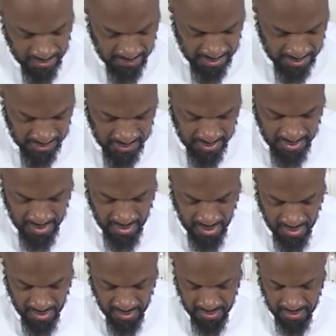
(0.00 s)
rich,
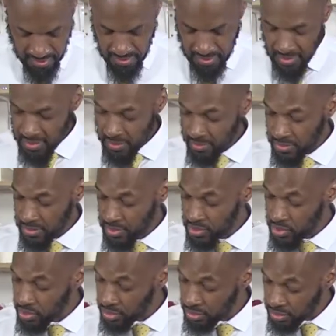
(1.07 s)
yeah, which is
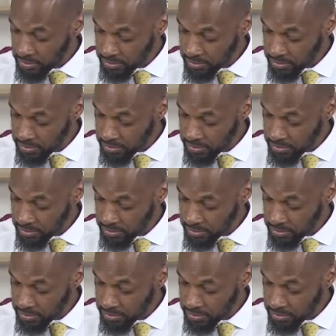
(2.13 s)
good.